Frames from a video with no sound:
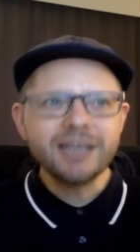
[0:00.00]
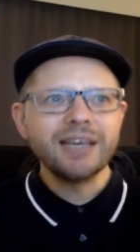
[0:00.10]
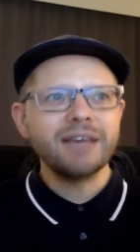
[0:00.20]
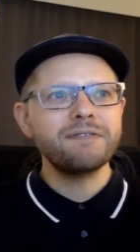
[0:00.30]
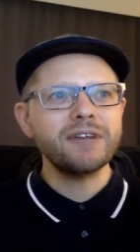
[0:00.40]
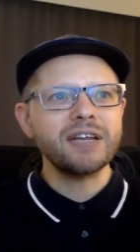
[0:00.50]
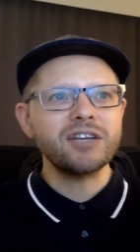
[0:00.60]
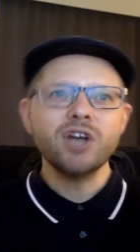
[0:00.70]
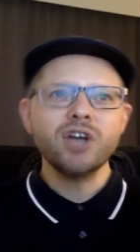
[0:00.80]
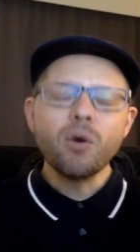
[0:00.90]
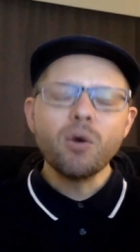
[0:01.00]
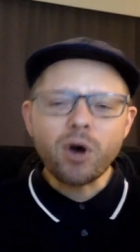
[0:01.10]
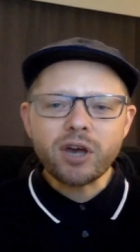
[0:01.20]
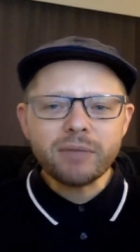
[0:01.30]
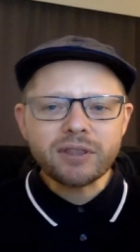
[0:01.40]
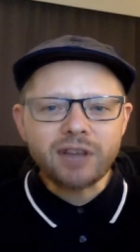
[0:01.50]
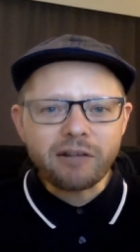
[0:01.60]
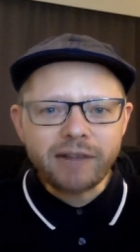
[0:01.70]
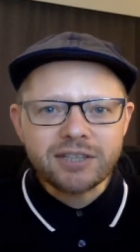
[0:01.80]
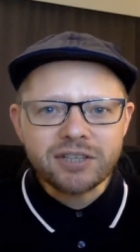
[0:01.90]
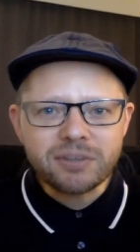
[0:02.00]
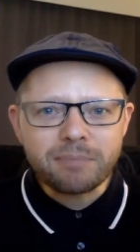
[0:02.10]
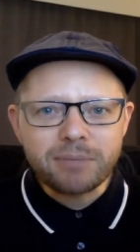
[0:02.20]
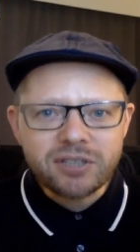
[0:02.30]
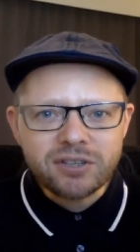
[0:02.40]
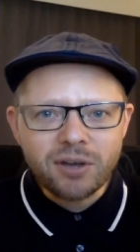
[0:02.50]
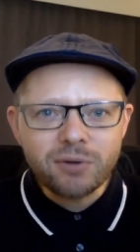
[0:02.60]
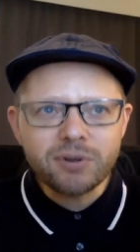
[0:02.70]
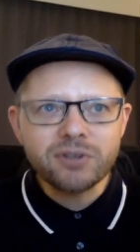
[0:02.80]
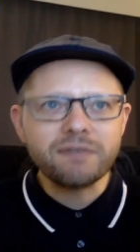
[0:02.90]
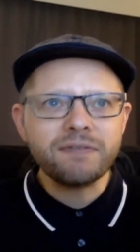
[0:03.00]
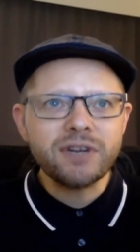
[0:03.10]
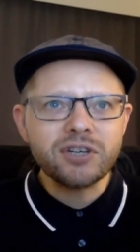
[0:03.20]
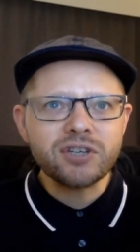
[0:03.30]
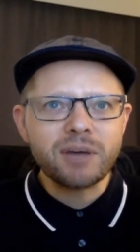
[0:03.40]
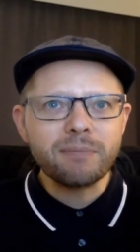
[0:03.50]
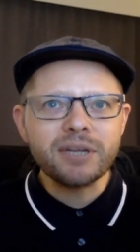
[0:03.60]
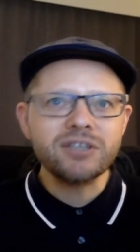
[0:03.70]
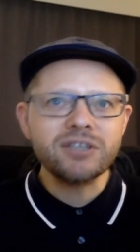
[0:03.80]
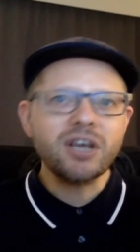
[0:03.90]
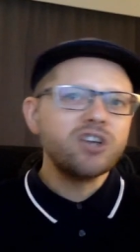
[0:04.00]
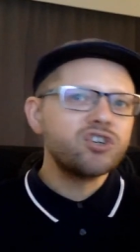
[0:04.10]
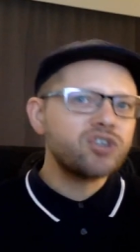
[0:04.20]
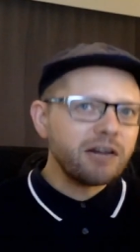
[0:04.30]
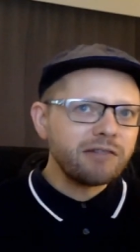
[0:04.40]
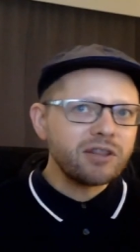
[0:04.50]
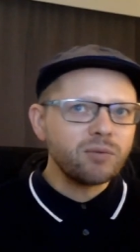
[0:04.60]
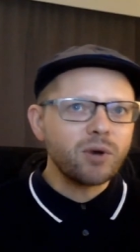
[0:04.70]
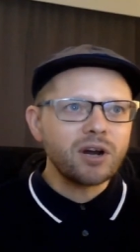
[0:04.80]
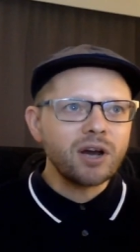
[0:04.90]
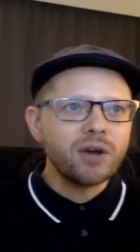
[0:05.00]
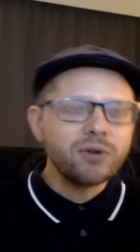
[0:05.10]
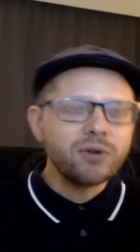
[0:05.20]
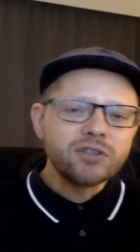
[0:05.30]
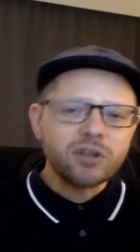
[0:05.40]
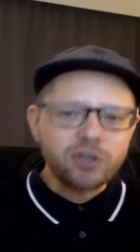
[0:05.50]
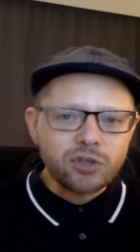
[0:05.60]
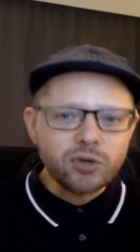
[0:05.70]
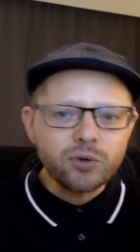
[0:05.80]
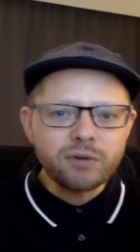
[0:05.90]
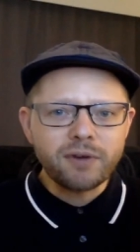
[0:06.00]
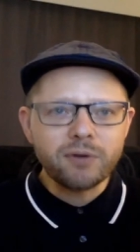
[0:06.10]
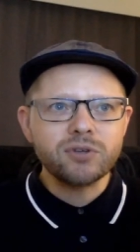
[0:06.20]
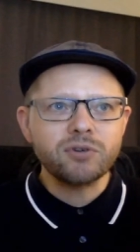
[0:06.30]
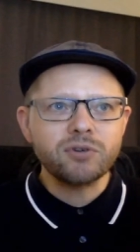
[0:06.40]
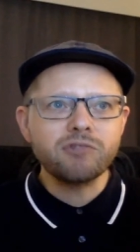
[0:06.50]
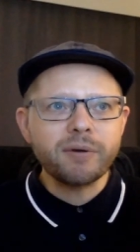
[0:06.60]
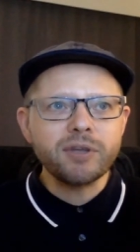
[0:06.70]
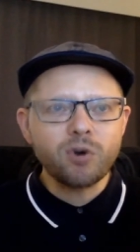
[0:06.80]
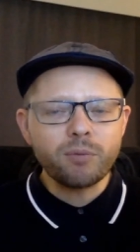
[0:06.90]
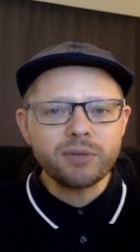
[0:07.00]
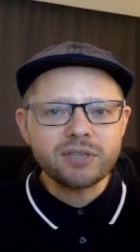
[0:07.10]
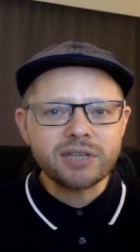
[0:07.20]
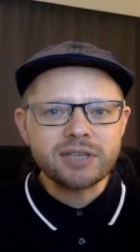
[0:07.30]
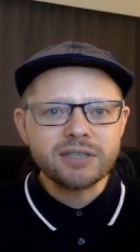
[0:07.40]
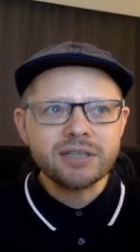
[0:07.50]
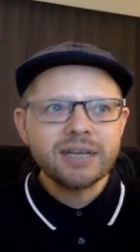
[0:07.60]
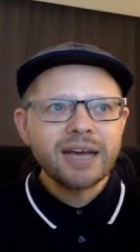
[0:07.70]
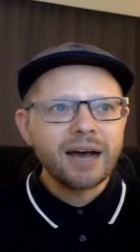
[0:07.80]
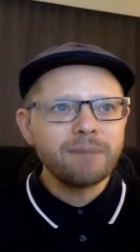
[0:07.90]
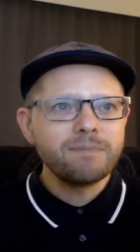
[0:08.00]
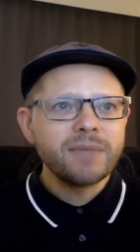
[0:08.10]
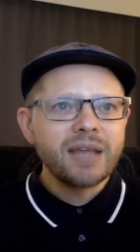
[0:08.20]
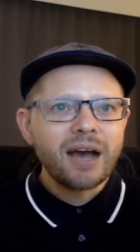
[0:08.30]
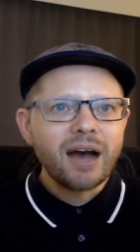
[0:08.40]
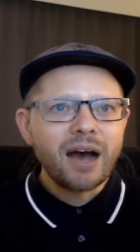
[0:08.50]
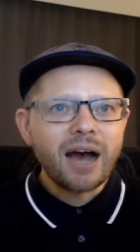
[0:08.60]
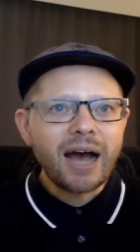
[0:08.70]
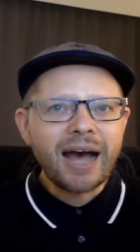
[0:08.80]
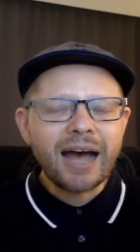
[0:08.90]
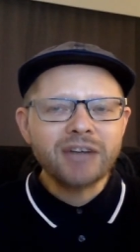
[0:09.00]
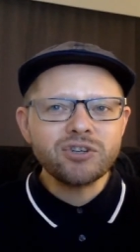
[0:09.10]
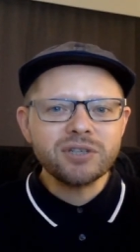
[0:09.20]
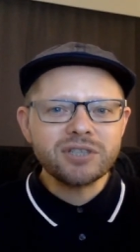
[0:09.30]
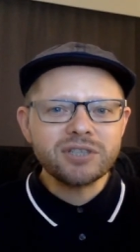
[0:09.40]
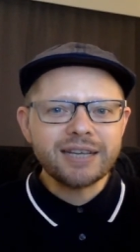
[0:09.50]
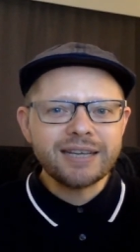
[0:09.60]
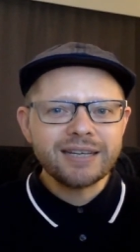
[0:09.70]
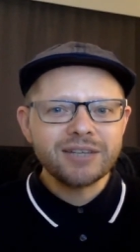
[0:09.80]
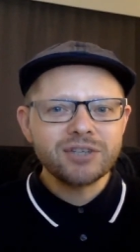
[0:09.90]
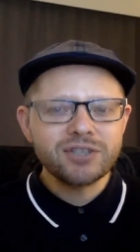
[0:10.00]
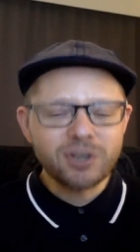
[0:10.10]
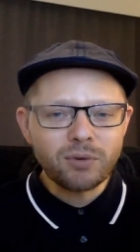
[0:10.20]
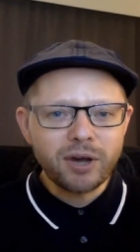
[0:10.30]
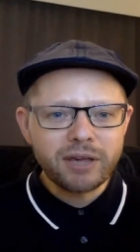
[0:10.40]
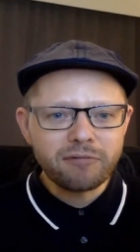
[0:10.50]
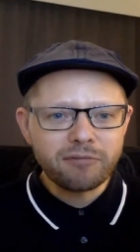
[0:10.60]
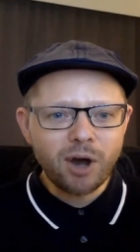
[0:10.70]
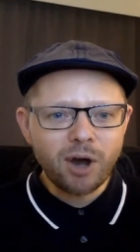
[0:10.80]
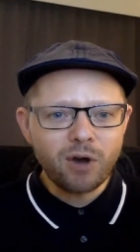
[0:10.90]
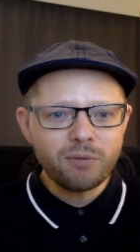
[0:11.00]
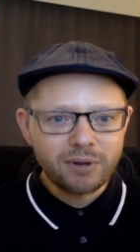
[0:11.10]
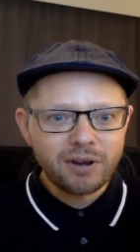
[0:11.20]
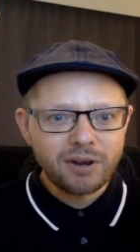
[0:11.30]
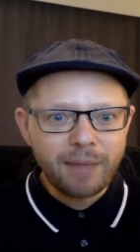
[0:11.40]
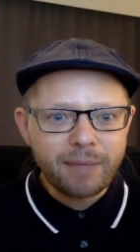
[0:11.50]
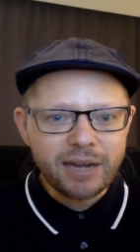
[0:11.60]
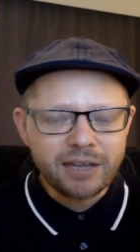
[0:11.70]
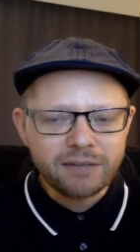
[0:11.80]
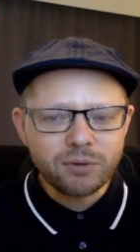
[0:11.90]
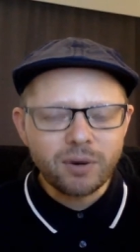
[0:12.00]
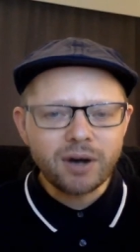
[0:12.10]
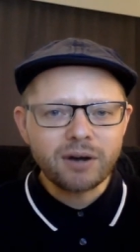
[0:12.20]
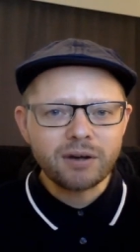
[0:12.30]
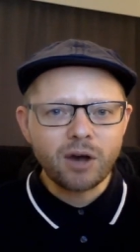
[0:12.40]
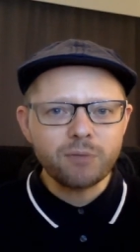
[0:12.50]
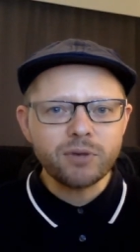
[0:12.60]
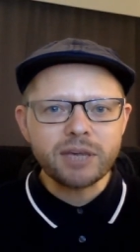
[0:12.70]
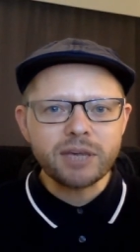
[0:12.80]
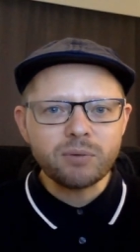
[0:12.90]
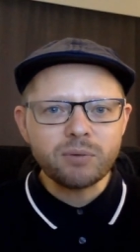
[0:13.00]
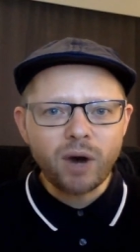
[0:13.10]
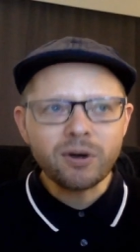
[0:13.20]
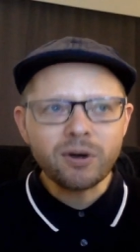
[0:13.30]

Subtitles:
in Finnish, working with directors and business owners of Finnish companies, sharing the workload so that you can focus on growing your business. As you can see, still working from home, like many of you are. I hope you're keeping well.